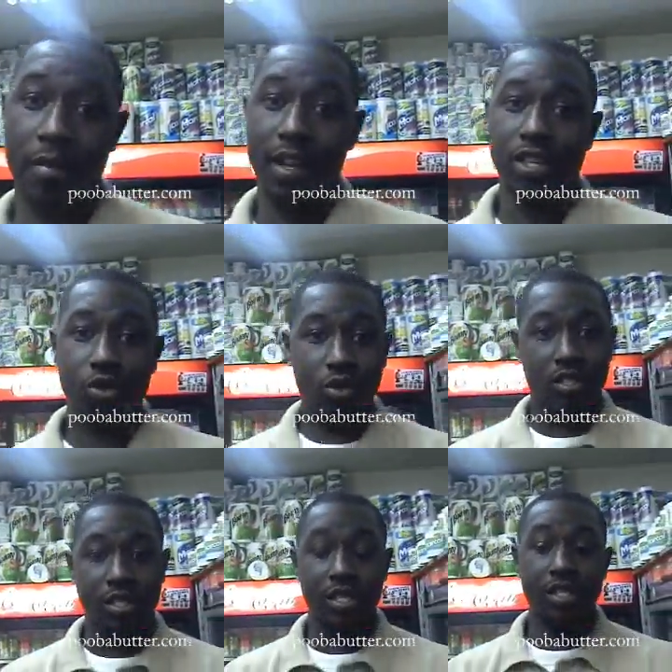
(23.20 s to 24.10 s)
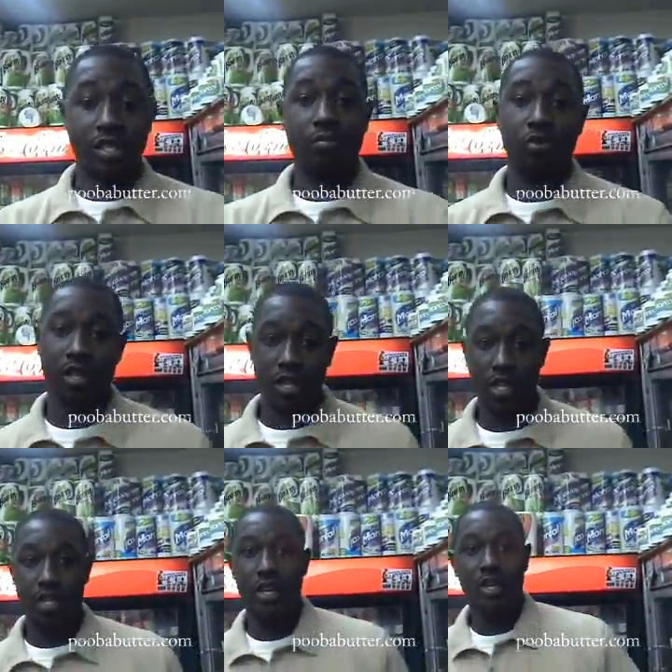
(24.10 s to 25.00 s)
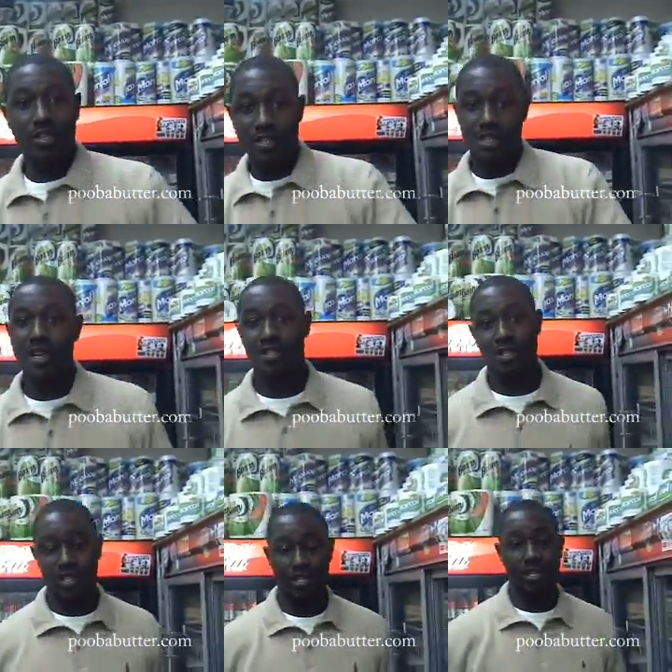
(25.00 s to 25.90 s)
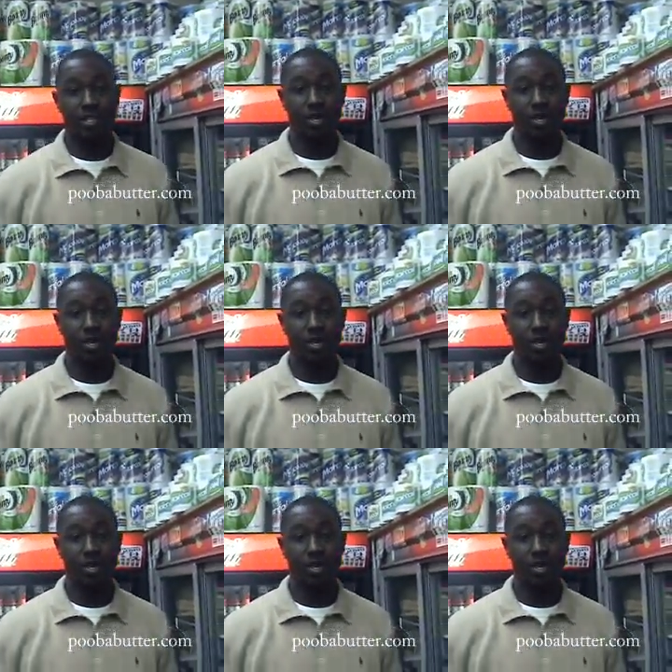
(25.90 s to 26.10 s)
man. As you can see, this is your boy Lenny. This is Cuz Lenny Said